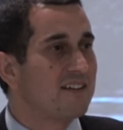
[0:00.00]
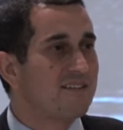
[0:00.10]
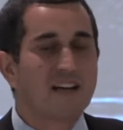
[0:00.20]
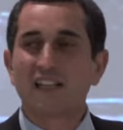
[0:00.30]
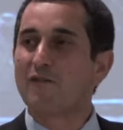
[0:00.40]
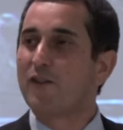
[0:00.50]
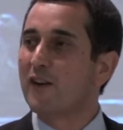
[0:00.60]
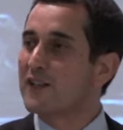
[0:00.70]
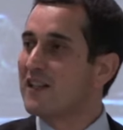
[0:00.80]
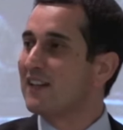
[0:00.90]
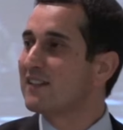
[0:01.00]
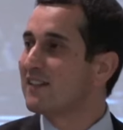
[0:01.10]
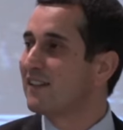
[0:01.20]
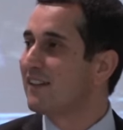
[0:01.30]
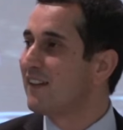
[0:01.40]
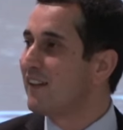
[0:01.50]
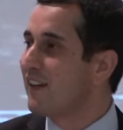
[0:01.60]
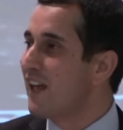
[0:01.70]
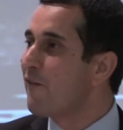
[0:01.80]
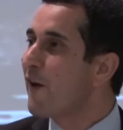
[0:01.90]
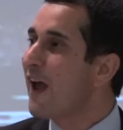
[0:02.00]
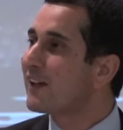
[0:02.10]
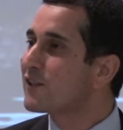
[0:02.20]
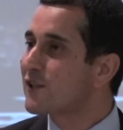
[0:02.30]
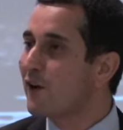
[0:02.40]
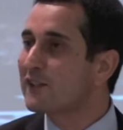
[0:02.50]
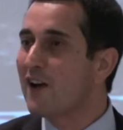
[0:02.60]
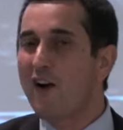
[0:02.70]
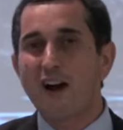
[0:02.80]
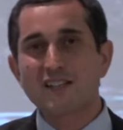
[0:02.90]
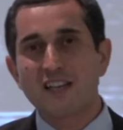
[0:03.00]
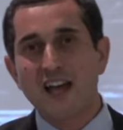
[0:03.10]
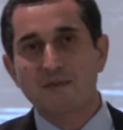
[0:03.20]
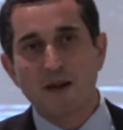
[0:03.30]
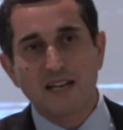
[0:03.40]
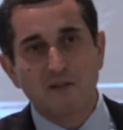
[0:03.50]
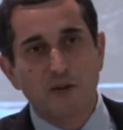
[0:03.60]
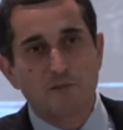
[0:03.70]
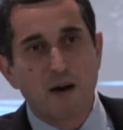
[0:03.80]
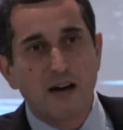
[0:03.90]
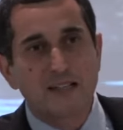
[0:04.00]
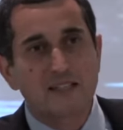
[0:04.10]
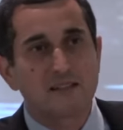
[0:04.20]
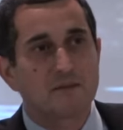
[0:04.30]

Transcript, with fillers: what a foolishness. If he had sold the horse, he had made a good amount